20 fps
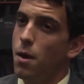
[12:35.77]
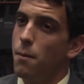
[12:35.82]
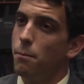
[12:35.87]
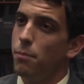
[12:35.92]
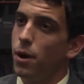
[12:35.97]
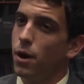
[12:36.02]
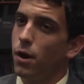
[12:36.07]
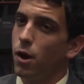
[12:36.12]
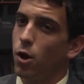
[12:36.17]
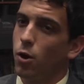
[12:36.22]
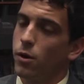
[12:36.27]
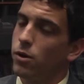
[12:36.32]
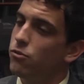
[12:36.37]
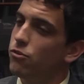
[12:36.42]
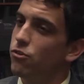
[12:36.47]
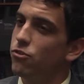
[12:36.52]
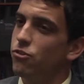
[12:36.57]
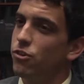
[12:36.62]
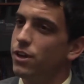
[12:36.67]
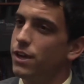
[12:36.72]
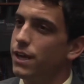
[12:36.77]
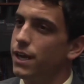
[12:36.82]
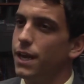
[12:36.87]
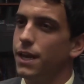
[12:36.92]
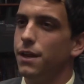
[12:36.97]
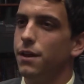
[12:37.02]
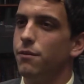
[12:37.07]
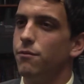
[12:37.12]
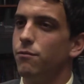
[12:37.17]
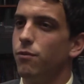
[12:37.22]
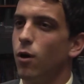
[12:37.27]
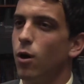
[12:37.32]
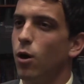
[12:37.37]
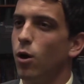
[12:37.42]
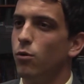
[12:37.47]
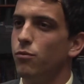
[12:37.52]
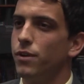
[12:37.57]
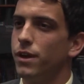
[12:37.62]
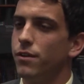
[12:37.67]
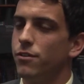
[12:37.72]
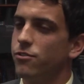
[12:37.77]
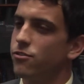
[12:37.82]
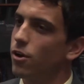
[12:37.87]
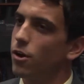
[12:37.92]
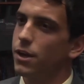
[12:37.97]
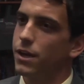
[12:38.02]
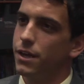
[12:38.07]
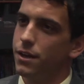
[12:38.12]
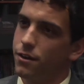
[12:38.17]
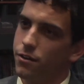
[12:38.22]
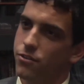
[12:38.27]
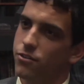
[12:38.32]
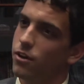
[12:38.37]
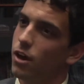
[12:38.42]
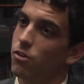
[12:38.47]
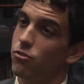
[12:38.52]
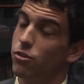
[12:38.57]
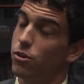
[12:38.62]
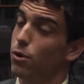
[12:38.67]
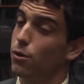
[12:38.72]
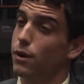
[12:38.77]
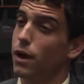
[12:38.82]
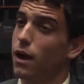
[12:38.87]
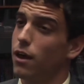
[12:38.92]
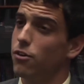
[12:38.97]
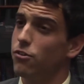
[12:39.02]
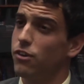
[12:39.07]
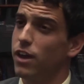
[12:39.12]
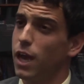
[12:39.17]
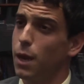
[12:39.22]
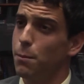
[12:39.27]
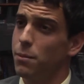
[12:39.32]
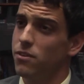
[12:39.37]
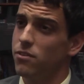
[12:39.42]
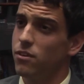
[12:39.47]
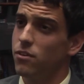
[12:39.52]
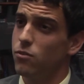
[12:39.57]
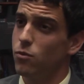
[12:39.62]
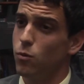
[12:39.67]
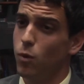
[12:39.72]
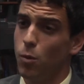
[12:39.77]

but are interested in getting involved in starting a discussion on college campuses,